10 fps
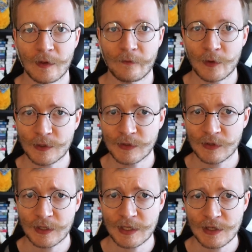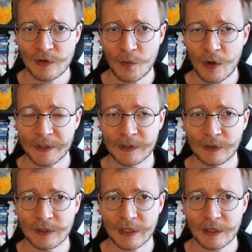Firstly, you want to
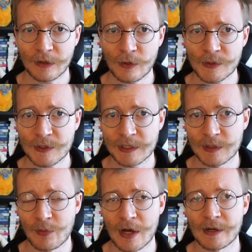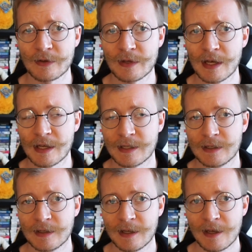look closely at the
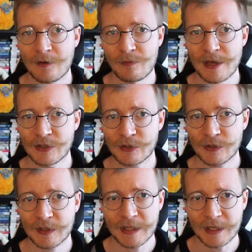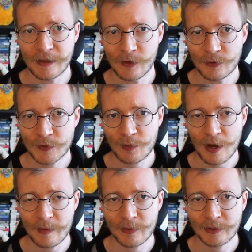Bakugan, make sure that they close
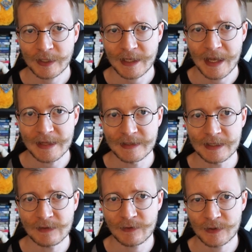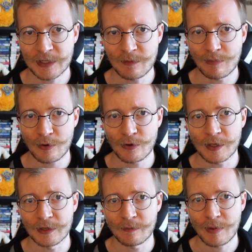properly, and see if there's any
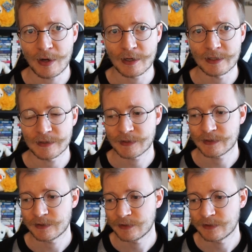broken parts.